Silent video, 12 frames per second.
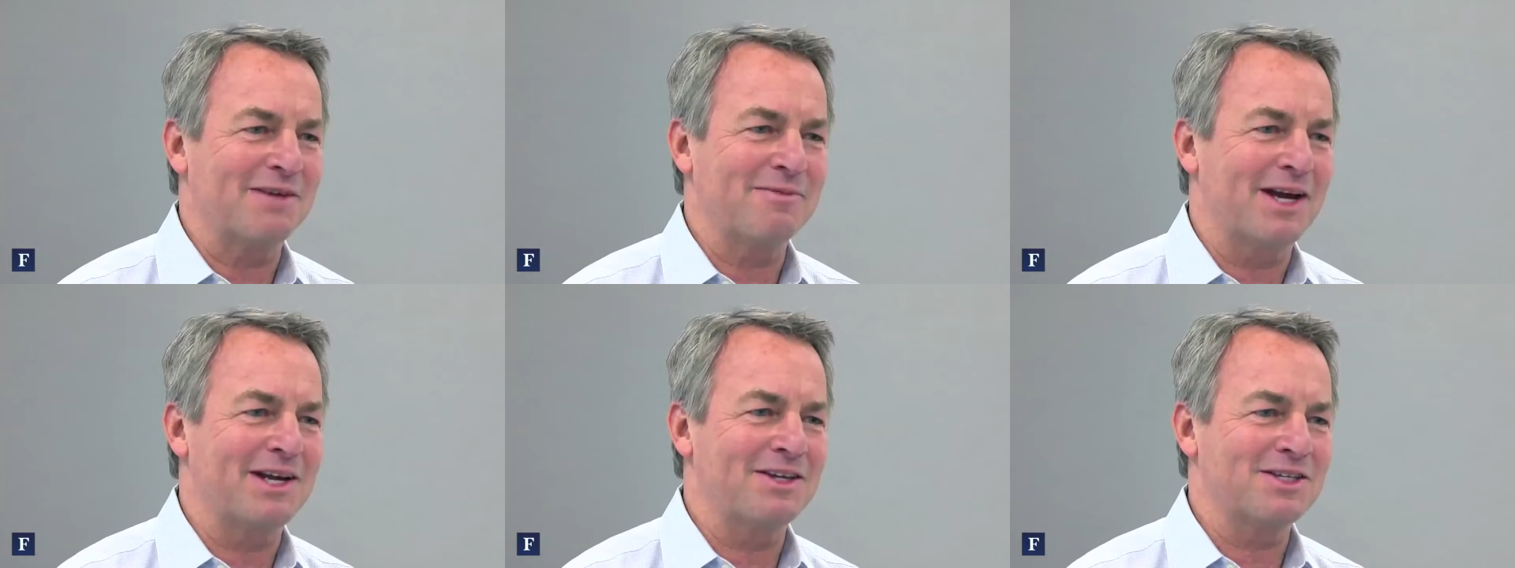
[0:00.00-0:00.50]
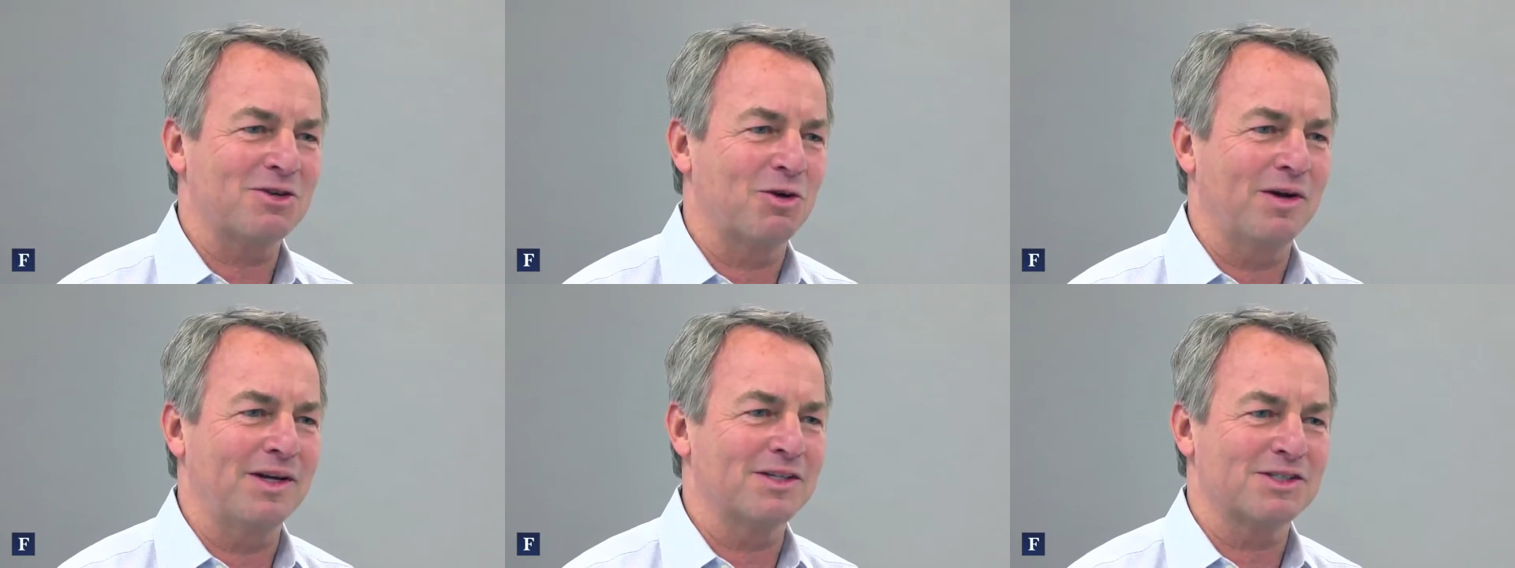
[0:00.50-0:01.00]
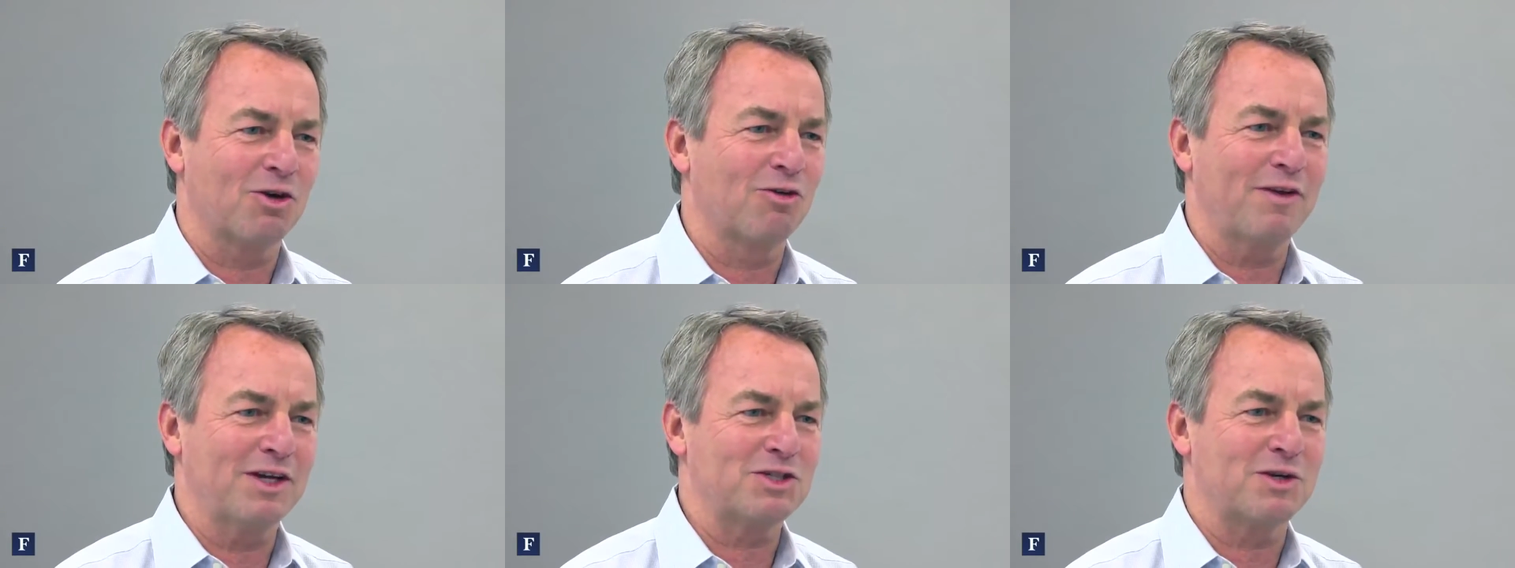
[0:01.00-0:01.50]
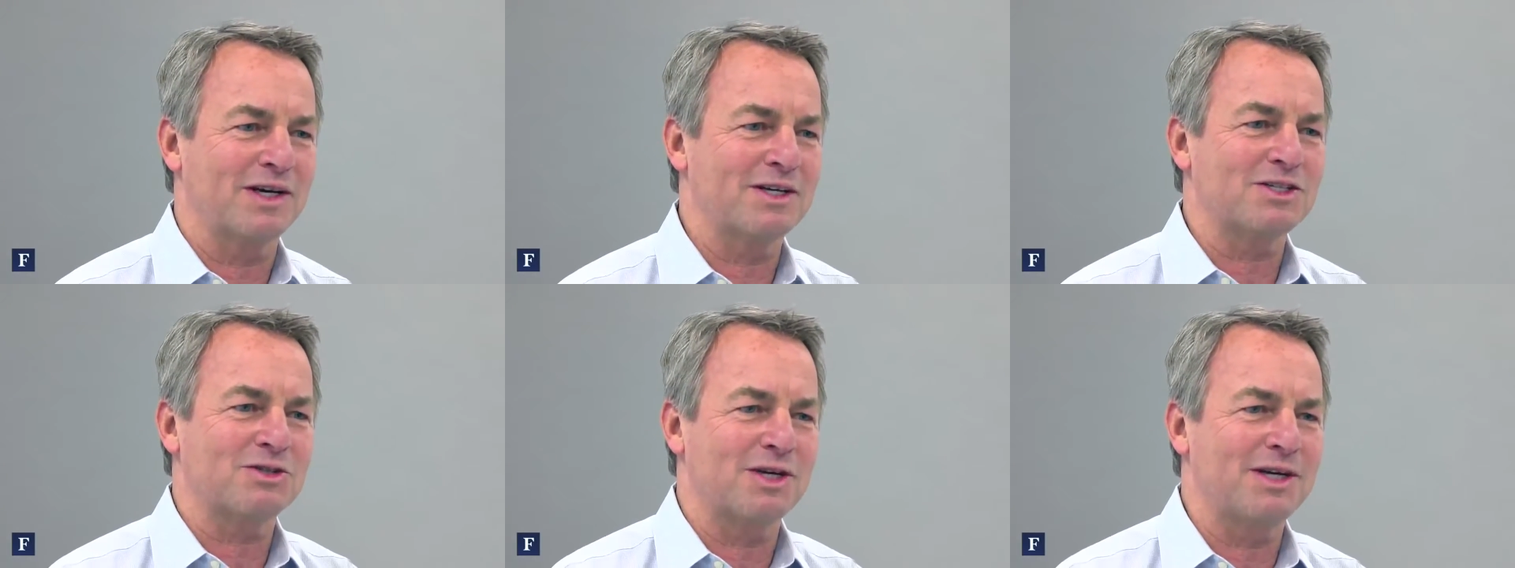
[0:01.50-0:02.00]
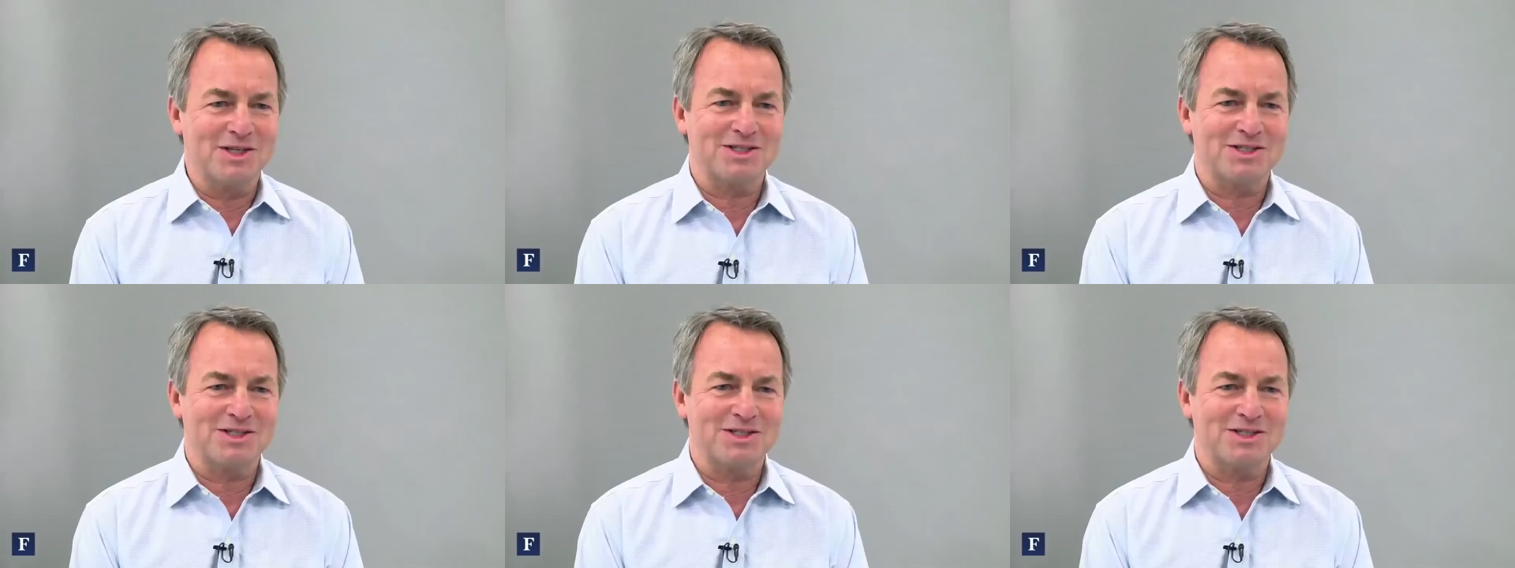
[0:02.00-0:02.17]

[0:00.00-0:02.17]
I'd met in this whole venture industry.